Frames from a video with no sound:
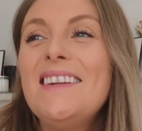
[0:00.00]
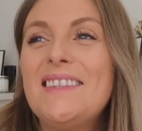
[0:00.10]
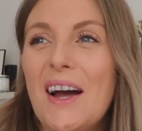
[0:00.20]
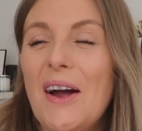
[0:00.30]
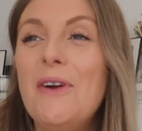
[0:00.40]

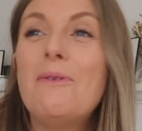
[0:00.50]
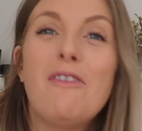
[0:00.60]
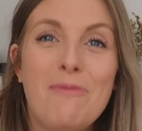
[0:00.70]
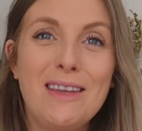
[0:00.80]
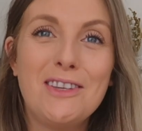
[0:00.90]
so
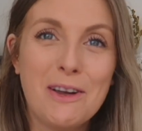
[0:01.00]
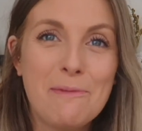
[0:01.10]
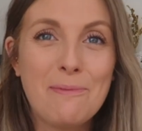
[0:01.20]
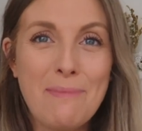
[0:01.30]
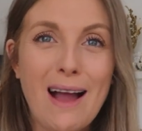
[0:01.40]
we've been
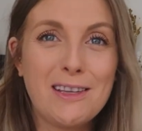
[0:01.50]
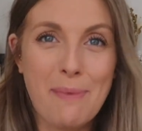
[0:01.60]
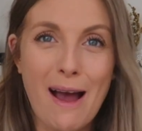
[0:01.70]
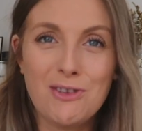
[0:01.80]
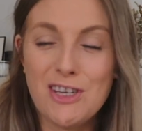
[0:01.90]
doing back to
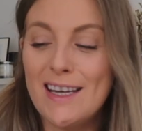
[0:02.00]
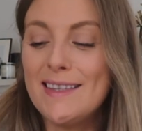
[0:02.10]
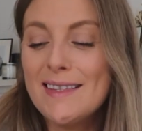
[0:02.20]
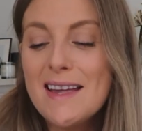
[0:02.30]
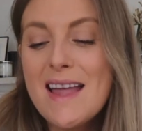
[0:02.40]

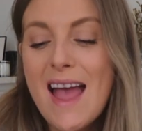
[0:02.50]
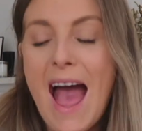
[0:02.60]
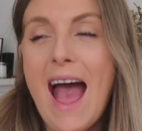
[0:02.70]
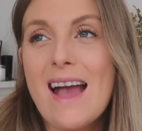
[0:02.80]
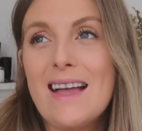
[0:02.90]
pouches,
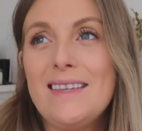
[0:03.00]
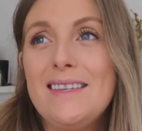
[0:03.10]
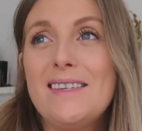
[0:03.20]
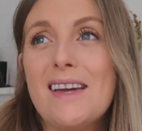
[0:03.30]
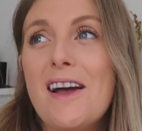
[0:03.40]

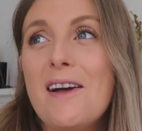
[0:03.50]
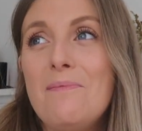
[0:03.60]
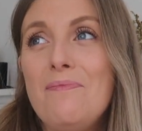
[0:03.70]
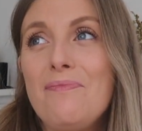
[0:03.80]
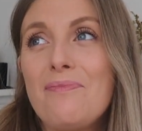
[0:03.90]
and
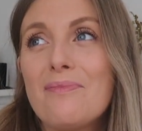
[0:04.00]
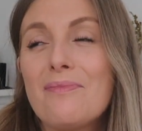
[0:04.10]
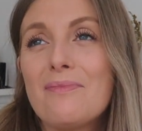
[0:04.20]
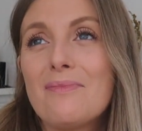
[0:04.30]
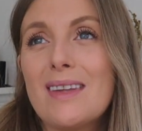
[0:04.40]
um,
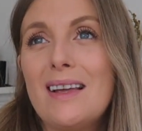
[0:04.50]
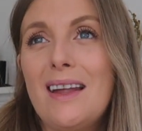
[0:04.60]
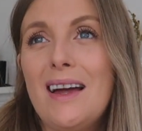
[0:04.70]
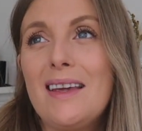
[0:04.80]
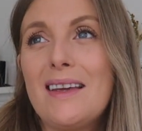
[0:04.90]

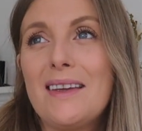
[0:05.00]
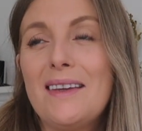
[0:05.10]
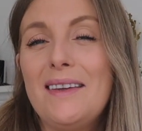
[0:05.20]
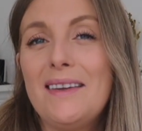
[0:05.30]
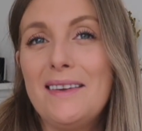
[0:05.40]
like,
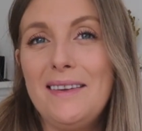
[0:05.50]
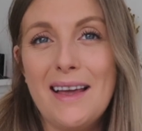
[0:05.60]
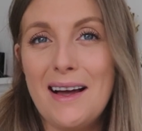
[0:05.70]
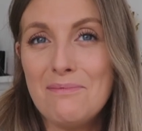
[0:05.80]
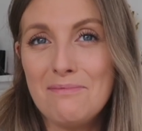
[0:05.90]

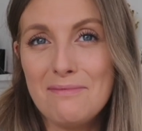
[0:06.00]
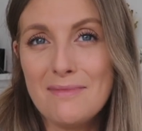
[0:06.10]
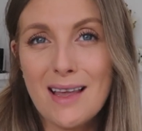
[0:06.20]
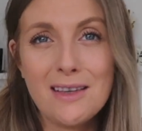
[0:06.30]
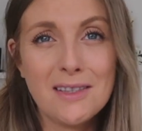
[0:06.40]
yeah,
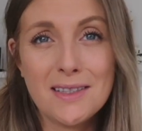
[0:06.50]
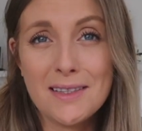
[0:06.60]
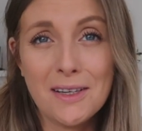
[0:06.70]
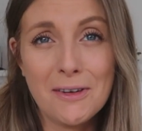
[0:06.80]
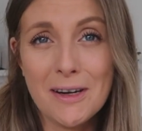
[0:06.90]
they're just
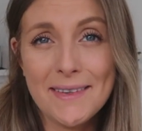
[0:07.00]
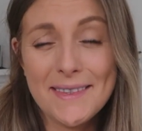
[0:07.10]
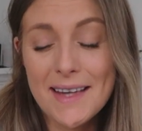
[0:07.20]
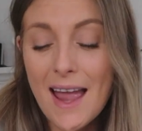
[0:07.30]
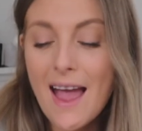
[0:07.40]
so
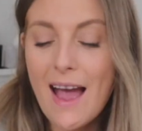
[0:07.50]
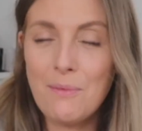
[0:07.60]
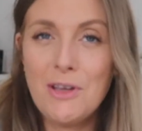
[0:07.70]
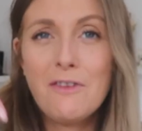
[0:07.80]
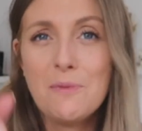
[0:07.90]
gross.
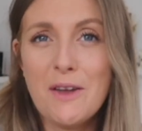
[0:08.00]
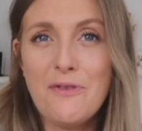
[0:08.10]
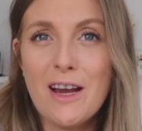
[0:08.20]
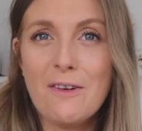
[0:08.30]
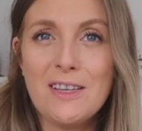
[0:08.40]
And when you have to put your
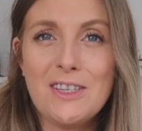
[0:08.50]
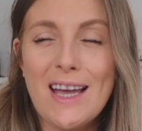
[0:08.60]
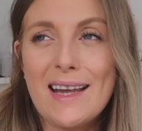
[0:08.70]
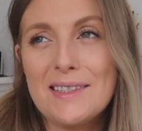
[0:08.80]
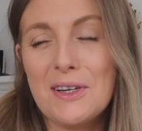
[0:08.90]
finger in to
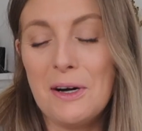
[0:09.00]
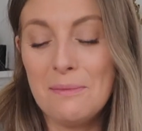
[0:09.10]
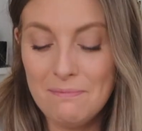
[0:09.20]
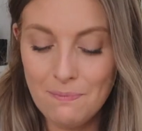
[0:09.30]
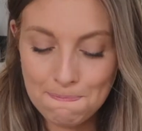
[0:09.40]
check it's hot,